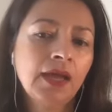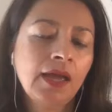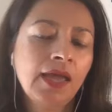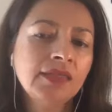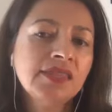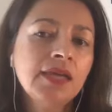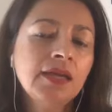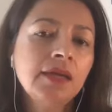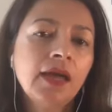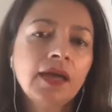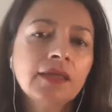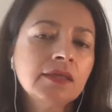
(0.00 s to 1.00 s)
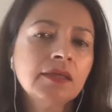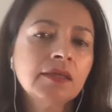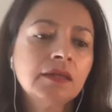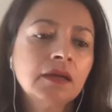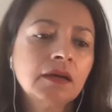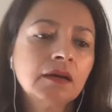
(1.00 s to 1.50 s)
And then I
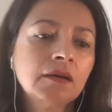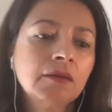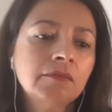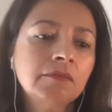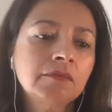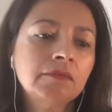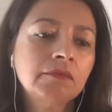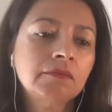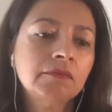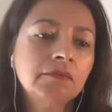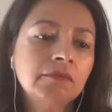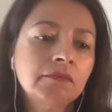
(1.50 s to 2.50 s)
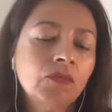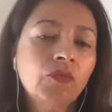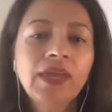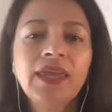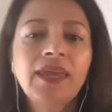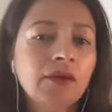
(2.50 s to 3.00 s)
think
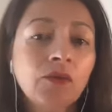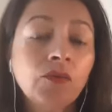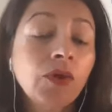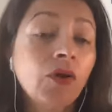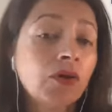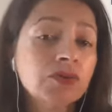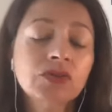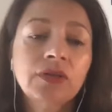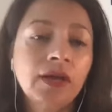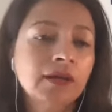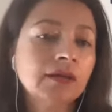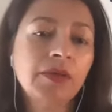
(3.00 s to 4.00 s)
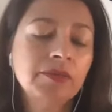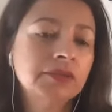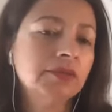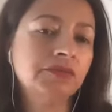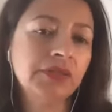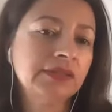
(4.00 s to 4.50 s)
we're also not going to be able
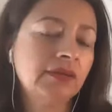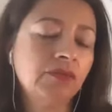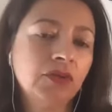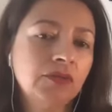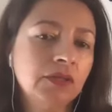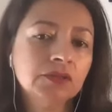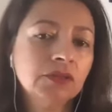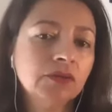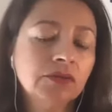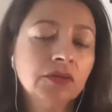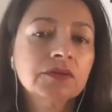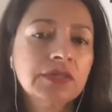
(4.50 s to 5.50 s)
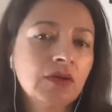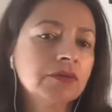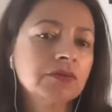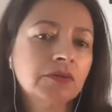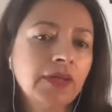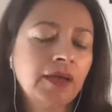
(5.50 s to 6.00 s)
to fix everything. So there's
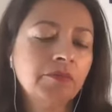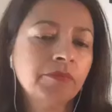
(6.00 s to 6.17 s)
also that.